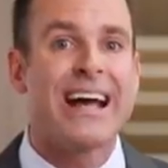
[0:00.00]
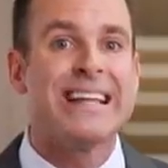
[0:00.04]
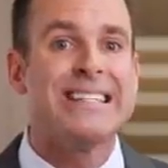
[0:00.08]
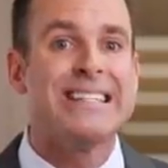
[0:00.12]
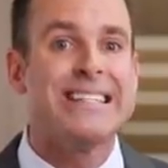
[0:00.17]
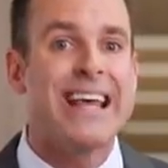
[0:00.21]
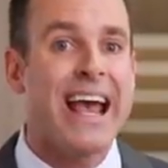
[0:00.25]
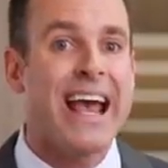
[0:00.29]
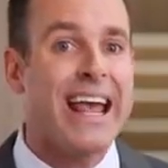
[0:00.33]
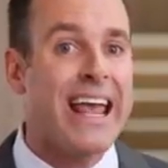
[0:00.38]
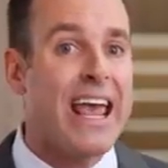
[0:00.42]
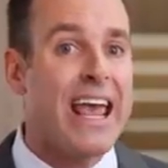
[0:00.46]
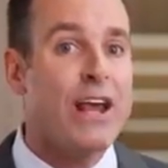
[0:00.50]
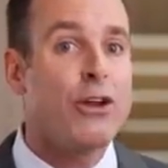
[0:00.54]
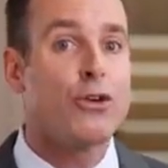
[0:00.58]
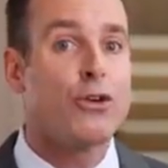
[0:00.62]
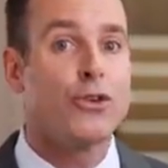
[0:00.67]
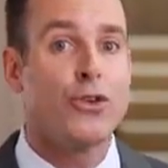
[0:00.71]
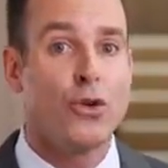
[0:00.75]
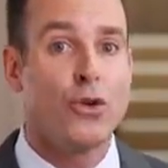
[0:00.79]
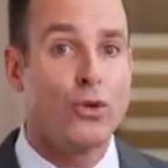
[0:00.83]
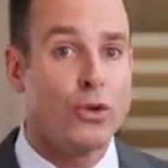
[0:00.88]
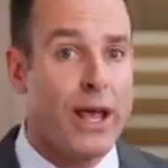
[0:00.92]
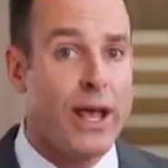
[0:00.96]
a decade or
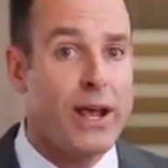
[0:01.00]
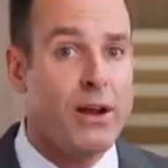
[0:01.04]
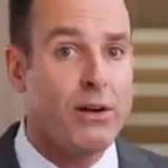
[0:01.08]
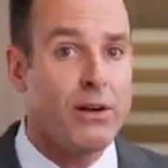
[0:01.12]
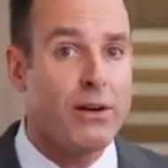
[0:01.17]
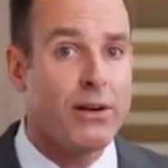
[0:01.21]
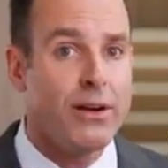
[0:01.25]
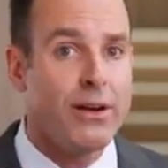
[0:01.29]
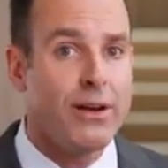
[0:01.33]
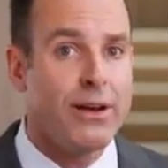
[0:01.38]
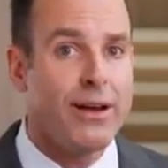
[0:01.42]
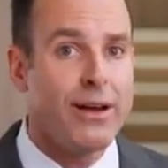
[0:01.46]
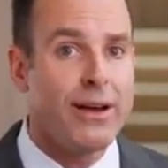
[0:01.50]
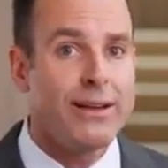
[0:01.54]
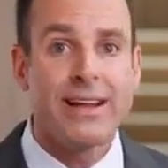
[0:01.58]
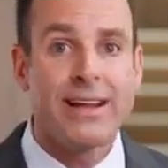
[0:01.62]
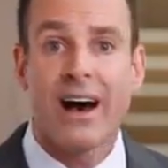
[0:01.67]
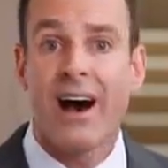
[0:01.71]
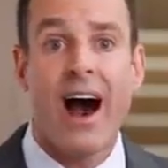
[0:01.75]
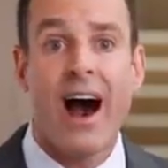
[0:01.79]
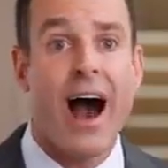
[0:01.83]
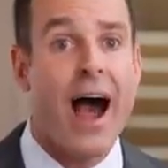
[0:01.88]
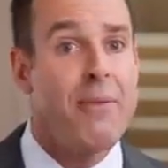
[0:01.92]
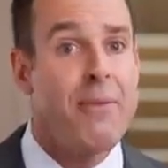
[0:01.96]
two later.
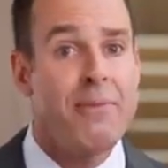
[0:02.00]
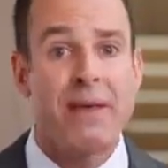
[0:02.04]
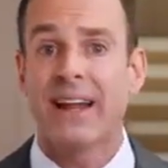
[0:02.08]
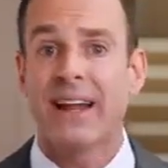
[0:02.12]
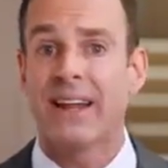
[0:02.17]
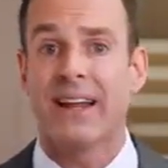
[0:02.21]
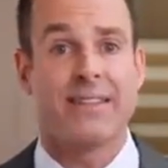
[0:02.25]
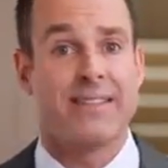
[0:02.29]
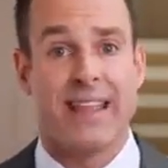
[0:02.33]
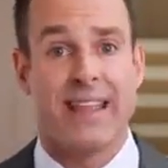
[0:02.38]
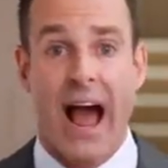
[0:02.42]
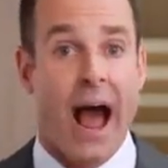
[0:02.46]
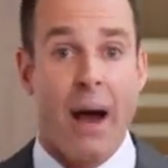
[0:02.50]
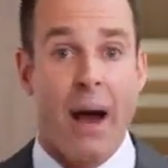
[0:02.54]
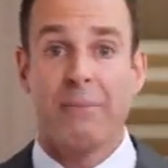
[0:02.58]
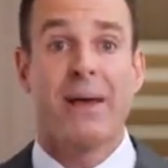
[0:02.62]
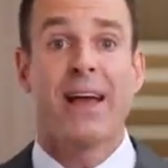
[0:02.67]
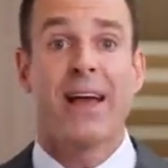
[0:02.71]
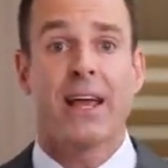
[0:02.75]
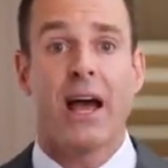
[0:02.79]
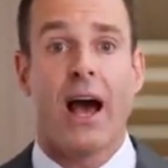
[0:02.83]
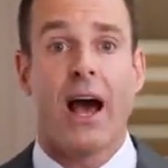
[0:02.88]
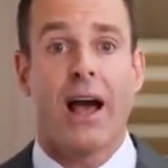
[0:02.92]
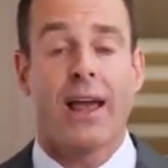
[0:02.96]
Now, I'm
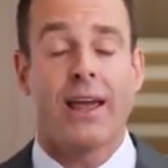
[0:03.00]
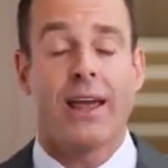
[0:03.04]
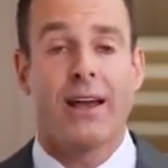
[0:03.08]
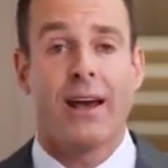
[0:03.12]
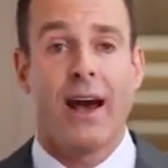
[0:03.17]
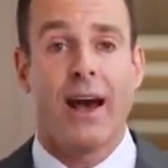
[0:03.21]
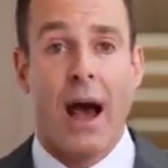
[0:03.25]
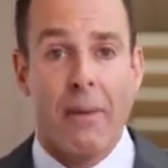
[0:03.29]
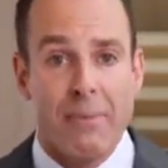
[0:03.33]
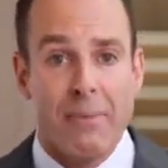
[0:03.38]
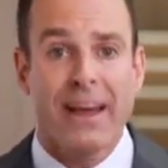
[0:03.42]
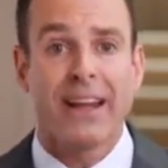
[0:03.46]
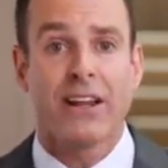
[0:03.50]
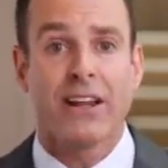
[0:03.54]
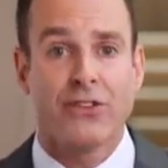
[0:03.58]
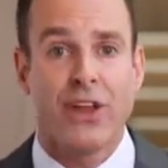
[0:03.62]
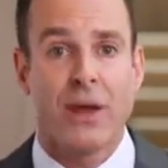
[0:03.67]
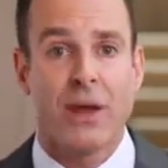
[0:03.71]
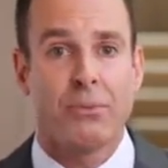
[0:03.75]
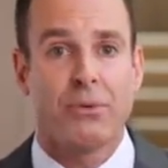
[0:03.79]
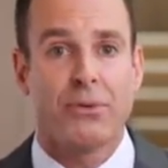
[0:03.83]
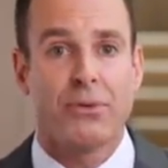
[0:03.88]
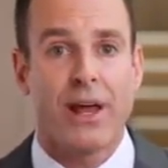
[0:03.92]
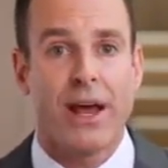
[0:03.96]
that guy. I'm that
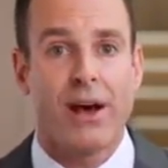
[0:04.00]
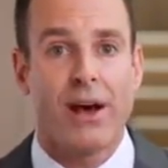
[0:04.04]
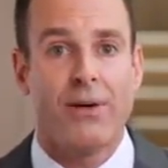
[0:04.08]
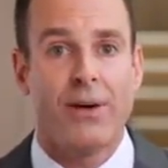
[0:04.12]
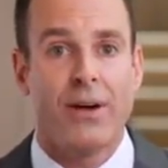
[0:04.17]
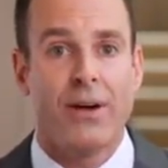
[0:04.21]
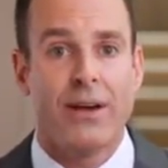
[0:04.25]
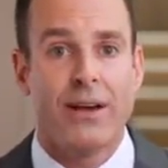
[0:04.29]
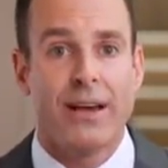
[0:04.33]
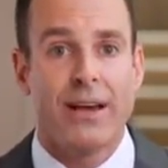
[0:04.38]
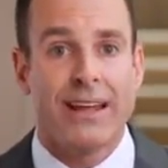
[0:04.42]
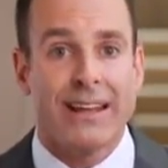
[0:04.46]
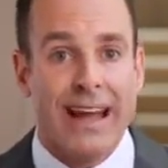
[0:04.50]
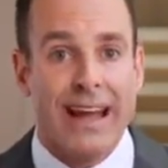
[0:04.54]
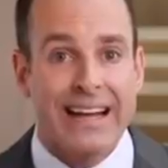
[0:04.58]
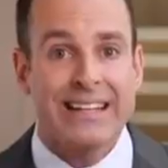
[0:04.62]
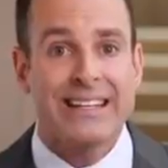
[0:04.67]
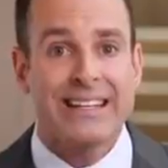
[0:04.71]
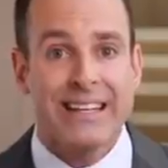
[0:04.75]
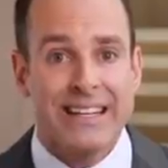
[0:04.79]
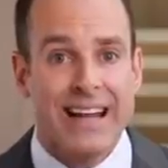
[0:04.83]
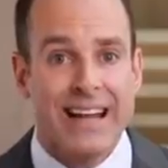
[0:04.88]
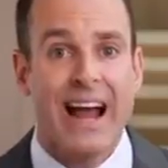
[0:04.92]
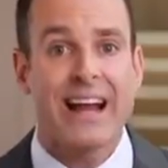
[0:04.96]
example now.
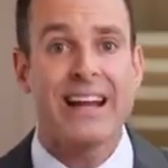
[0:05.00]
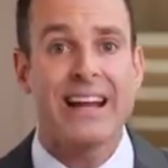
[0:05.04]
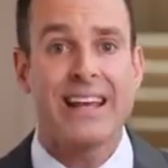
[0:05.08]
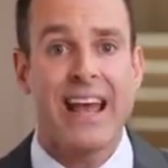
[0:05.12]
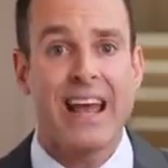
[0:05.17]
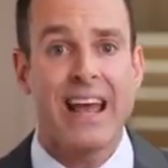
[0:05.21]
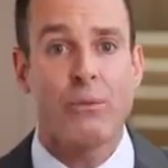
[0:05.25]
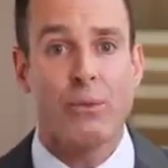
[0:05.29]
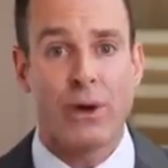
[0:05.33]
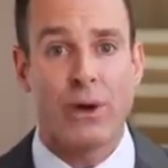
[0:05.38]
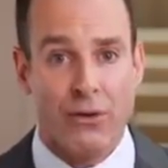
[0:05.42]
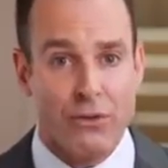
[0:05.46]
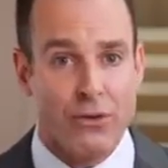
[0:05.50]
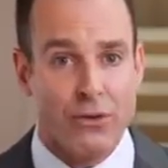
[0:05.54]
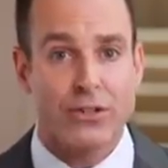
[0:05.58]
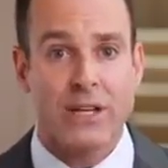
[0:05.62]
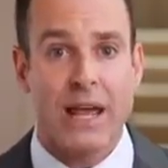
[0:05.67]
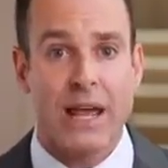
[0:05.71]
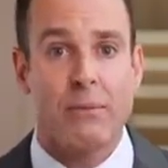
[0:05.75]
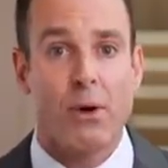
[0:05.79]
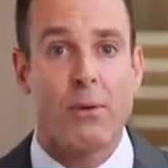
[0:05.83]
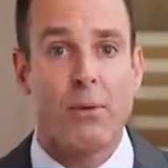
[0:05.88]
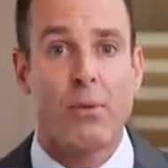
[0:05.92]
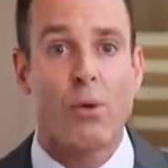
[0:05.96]
1998, when I
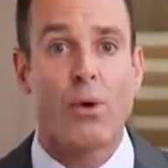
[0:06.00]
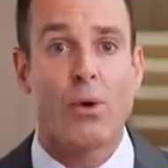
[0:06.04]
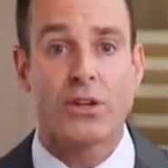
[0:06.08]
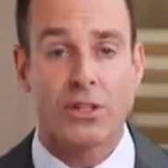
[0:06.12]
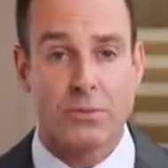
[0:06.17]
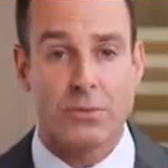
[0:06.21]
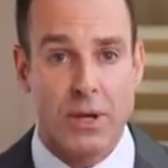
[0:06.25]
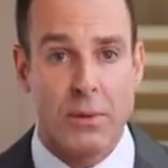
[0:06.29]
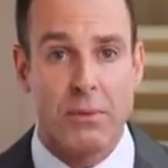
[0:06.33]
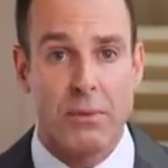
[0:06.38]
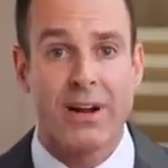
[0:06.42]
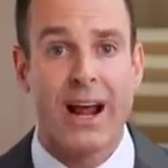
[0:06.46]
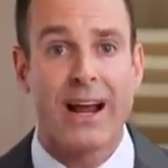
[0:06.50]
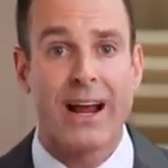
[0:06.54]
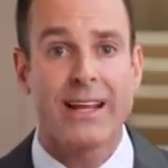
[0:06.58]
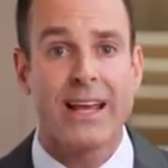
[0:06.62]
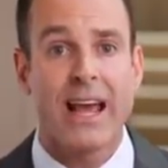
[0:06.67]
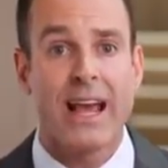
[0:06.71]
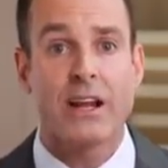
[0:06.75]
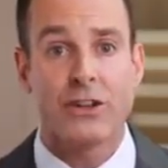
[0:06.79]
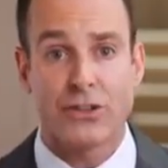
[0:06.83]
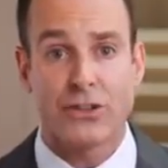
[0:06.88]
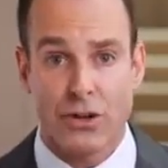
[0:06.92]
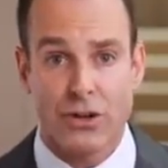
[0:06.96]
first came on board, September
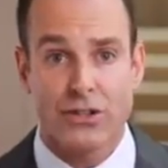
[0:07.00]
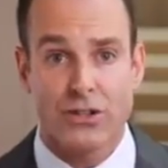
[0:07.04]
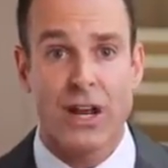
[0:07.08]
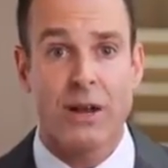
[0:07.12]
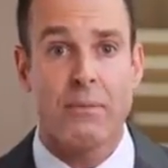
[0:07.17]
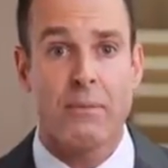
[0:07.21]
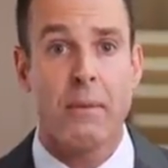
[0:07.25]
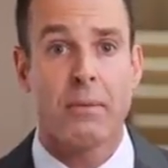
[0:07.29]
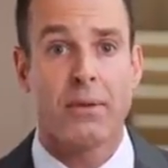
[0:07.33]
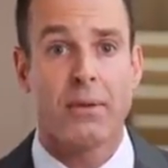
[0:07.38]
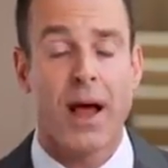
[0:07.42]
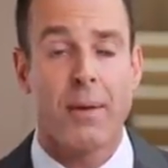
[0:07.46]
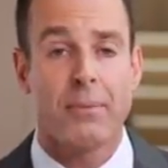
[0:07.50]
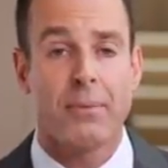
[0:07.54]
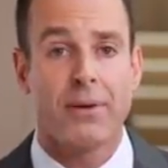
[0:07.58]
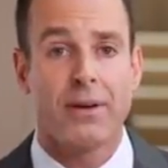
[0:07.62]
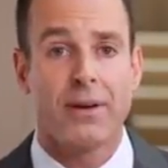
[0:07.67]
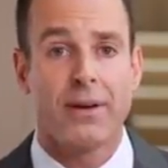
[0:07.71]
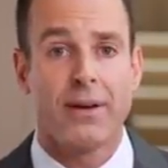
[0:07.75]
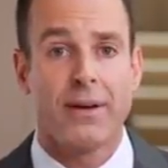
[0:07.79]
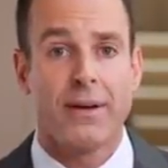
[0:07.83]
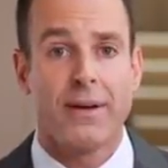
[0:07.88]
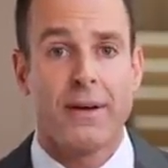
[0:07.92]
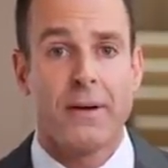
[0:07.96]
98, I started signing people up.